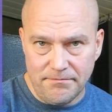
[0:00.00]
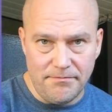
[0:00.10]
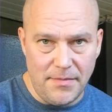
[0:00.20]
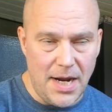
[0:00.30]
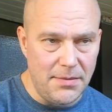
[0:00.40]

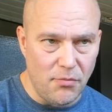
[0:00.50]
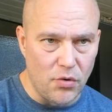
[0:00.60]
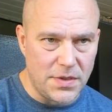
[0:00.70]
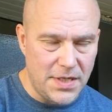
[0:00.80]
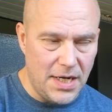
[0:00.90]
made
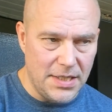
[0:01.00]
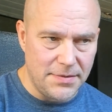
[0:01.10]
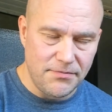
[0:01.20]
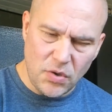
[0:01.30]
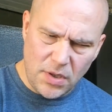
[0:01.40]
more sense.
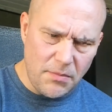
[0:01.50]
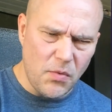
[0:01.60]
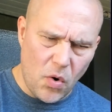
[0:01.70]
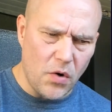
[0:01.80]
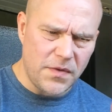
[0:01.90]
Don't get me
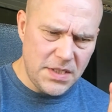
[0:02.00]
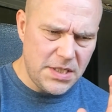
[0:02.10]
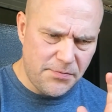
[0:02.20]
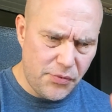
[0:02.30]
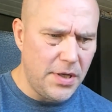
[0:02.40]
wrong, this
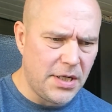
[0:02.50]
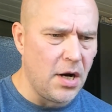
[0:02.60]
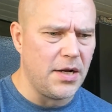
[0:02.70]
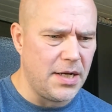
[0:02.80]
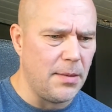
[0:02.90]
is pretty
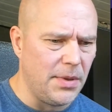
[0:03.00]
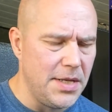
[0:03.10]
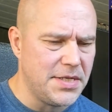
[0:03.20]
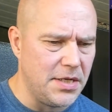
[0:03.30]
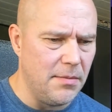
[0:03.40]
goddamn
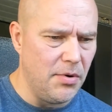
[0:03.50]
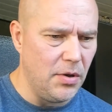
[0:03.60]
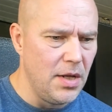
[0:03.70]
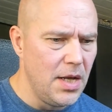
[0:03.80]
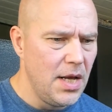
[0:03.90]

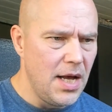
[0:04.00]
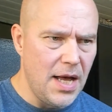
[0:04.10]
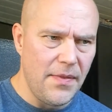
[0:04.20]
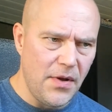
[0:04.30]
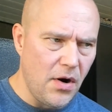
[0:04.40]
listenable.
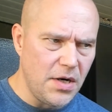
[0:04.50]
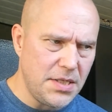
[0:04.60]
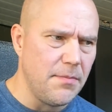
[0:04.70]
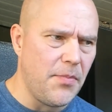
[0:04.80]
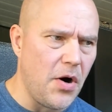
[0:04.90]
And there are
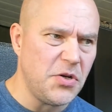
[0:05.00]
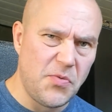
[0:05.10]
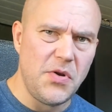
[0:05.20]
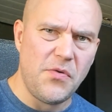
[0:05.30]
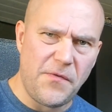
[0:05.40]
some parts
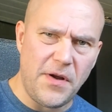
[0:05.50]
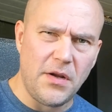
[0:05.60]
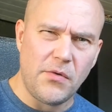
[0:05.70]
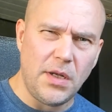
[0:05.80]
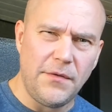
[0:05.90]
where you feel,
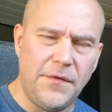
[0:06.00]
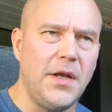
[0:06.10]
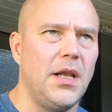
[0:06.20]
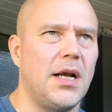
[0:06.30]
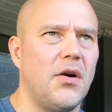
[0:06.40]
really
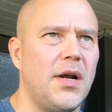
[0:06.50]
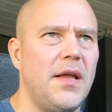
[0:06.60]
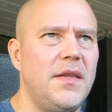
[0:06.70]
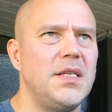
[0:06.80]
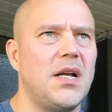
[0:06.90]
feel like, okay,
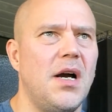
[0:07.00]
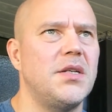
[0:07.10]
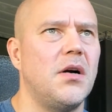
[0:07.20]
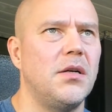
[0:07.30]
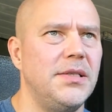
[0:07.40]
these guys
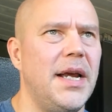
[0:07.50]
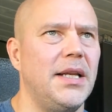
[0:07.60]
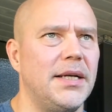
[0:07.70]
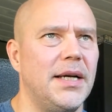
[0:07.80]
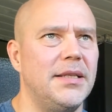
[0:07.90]
are
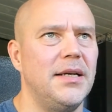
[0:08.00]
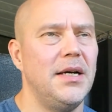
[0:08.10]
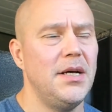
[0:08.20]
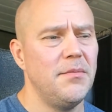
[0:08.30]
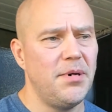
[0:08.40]
nailing it.
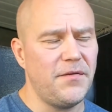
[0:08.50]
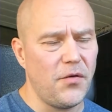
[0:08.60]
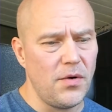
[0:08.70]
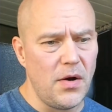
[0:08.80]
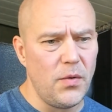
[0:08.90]
But
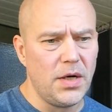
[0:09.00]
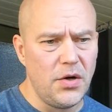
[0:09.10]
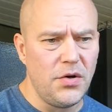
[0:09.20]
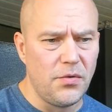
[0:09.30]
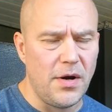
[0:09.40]
for every
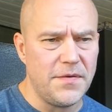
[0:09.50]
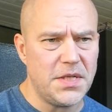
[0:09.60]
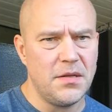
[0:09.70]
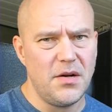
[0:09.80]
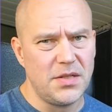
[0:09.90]
good
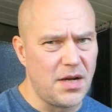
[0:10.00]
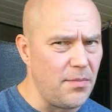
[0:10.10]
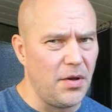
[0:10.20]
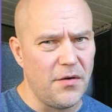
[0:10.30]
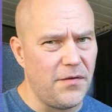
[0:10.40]
riffs, there's a
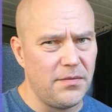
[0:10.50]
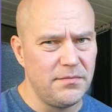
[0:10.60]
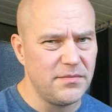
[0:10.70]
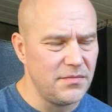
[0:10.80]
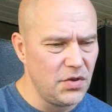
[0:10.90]
couple of,
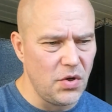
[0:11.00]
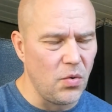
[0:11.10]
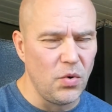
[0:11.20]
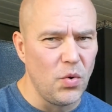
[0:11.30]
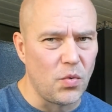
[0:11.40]
you know,
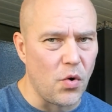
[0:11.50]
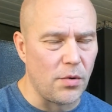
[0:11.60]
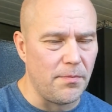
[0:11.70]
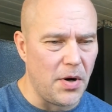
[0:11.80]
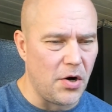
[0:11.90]

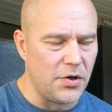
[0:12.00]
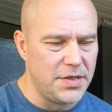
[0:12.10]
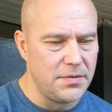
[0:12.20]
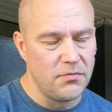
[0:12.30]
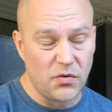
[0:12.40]
lukewarm
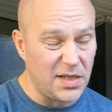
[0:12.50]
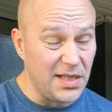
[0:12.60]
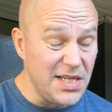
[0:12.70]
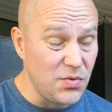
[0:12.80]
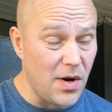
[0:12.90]
parts, or at
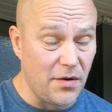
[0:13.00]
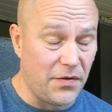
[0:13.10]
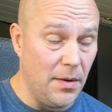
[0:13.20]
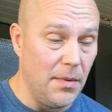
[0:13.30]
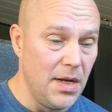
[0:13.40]
least one of
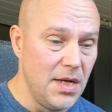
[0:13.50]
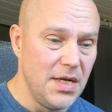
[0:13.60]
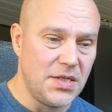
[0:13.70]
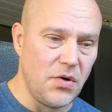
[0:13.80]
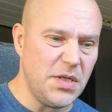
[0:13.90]
them.
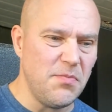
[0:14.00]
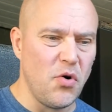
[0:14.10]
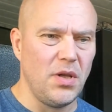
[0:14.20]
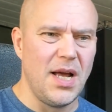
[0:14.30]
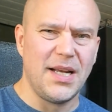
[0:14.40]
So it's
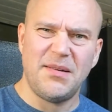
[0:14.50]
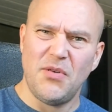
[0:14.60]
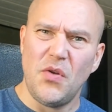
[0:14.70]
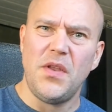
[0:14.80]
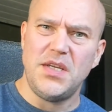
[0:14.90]
more like
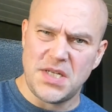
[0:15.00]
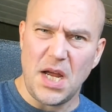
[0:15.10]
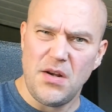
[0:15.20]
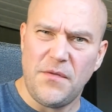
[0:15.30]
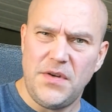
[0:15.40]
on the
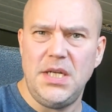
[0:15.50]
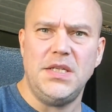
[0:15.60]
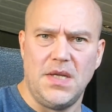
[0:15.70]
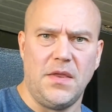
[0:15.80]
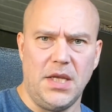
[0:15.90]
side of
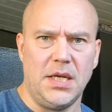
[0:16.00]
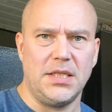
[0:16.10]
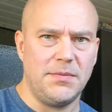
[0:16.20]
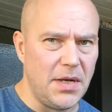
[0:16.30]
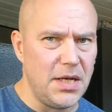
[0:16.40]
decent
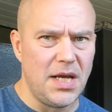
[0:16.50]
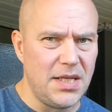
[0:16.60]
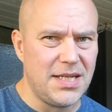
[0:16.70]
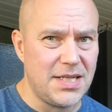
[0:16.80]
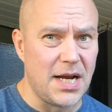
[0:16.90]
things, but not
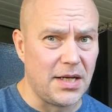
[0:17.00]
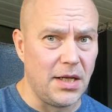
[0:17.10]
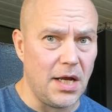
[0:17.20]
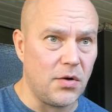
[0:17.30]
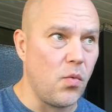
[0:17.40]
exactly
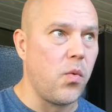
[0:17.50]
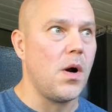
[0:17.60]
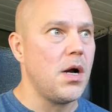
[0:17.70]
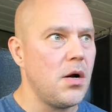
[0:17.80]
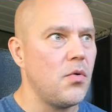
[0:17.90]
like,
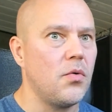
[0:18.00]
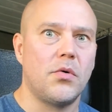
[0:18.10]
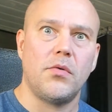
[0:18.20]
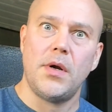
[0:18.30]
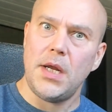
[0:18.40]
wow,
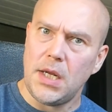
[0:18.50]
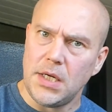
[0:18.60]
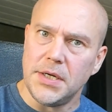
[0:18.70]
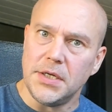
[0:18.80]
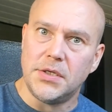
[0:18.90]

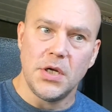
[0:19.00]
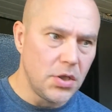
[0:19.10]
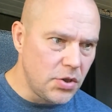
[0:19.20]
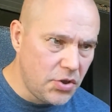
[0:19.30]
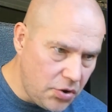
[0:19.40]
great,
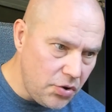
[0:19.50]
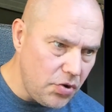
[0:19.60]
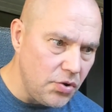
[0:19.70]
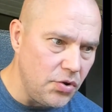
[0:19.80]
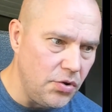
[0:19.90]

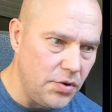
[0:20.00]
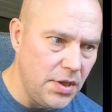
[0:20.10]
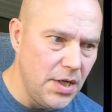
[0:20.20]
good.